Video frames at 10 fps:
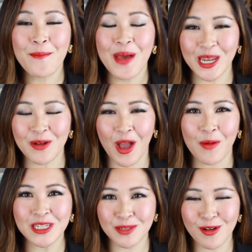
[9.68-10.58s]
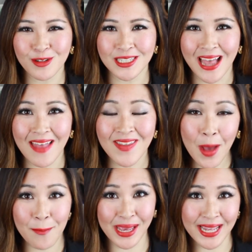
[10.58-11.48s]
But anyway, I went to Malta and
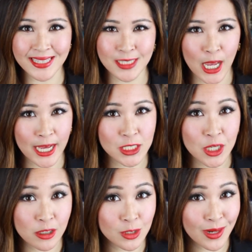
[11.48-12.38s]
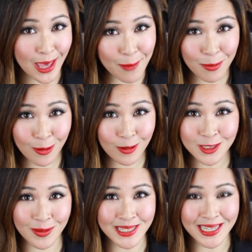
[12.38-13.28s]
that means I had to go to an airport,
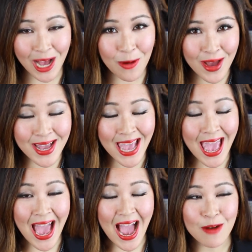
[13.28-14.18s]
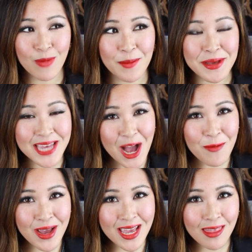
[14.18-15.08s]
so I was at Gatwick. And when I'm at
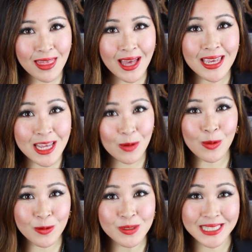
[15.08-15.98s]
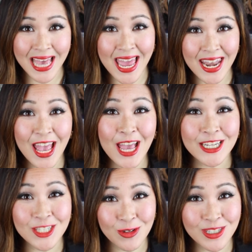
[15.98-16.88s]
Gatwick, that equals then
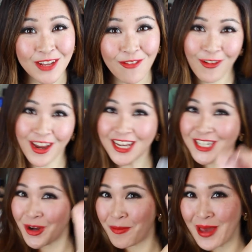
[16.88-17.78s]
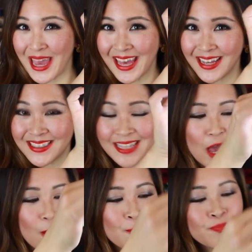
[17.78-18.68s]
duty-free shopping. So
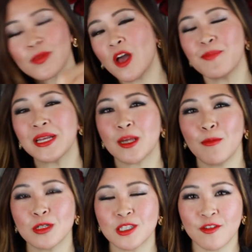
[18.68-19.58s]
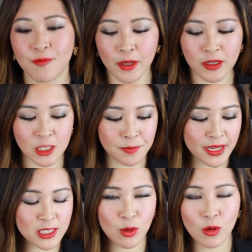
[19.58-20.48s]
I've picked up lots of beauty
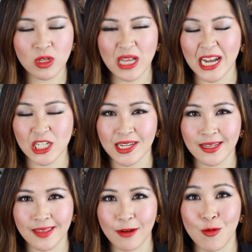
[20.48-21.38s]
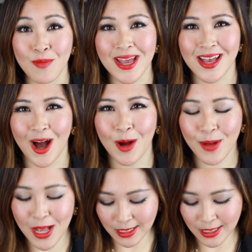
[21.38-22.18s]
bits. Well, actually, they're all makeup.